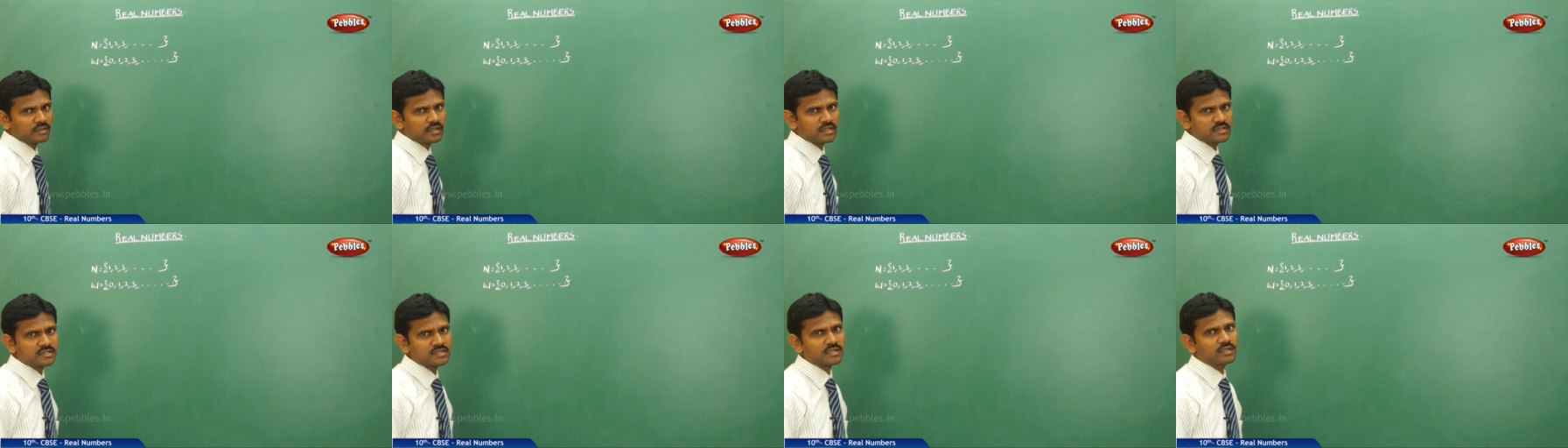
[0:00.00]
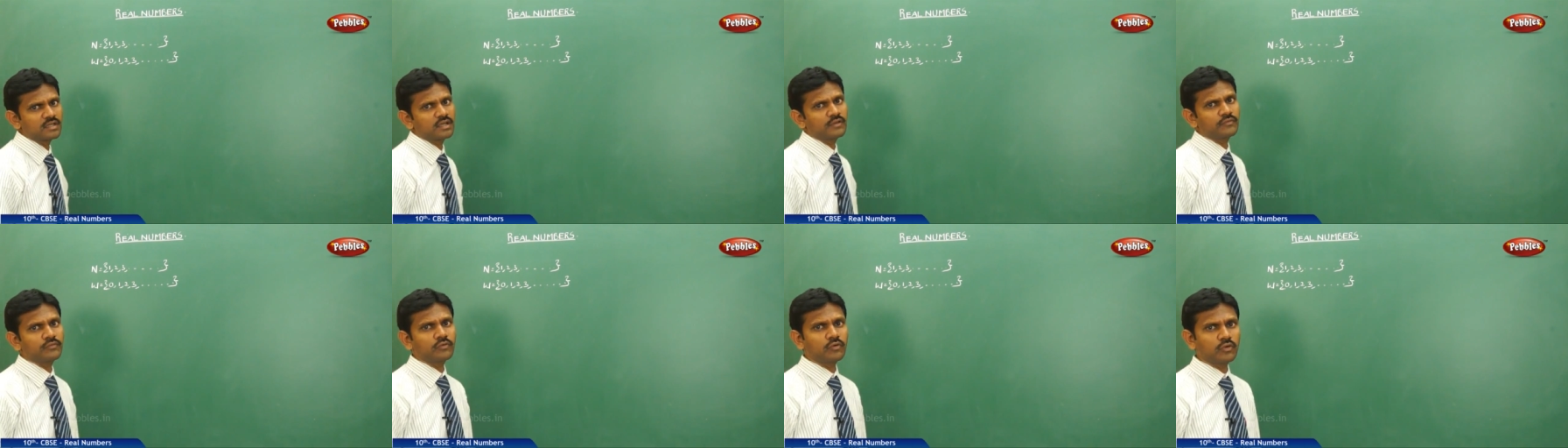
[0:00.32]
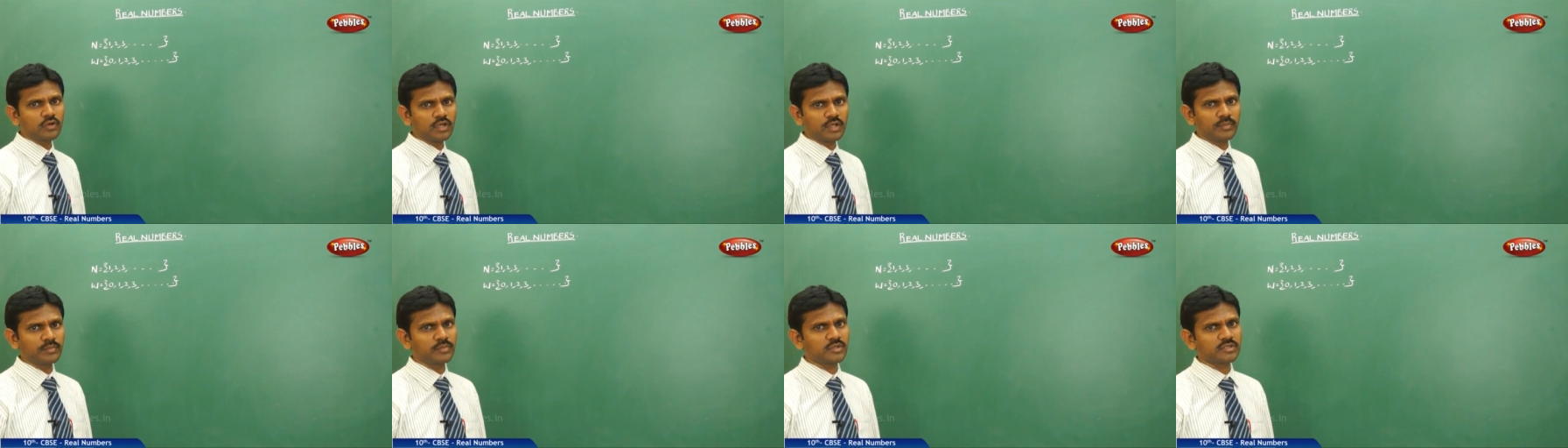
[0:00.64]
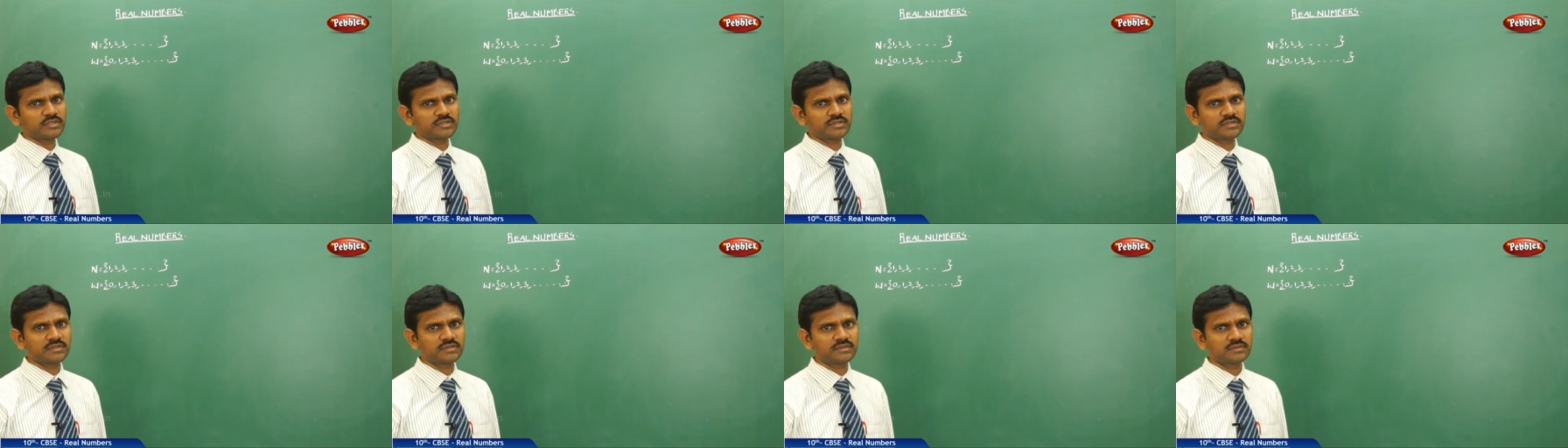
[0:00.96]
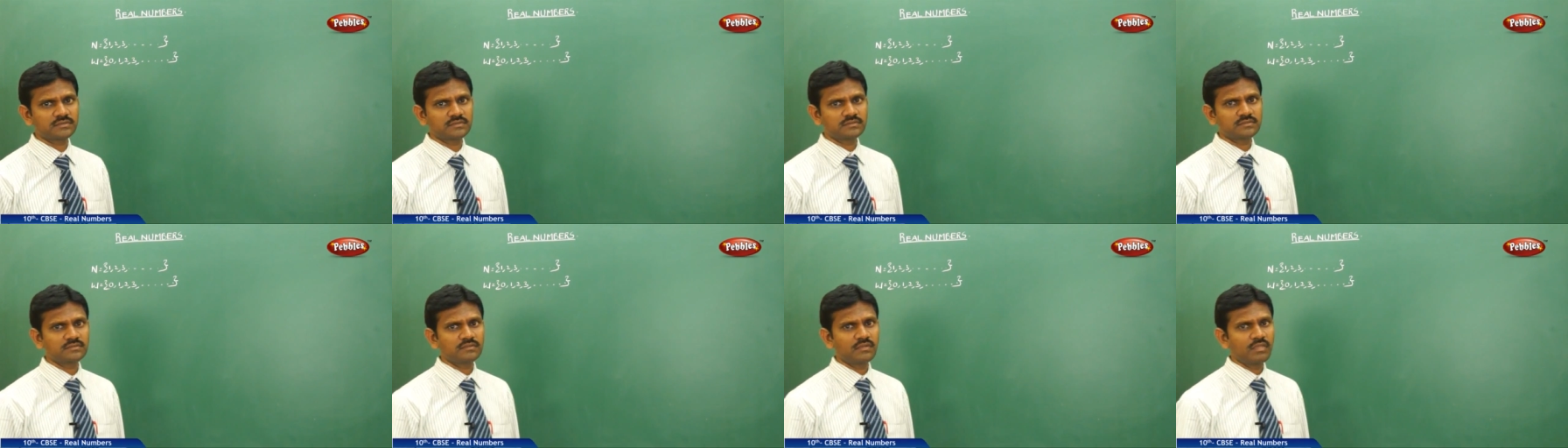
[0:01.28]
a set of whole numbers.
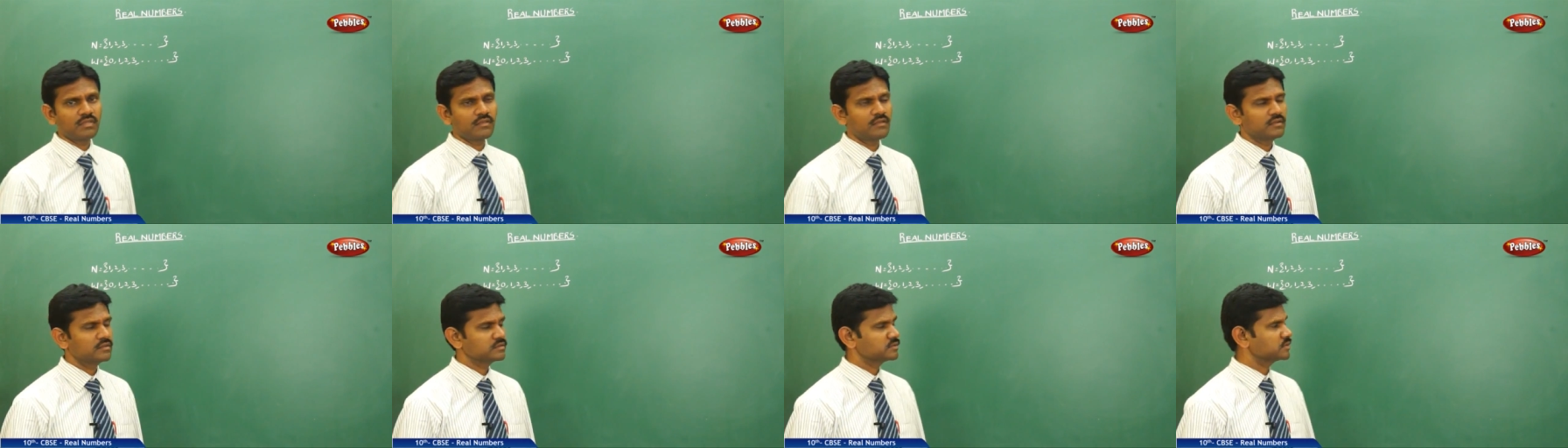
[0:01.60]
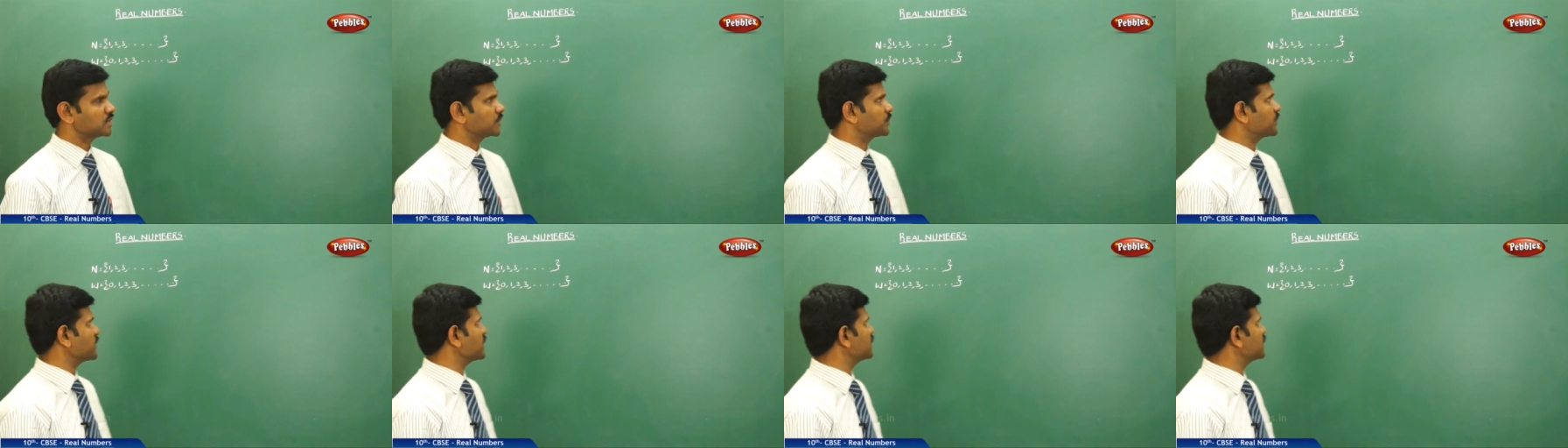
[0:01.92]
That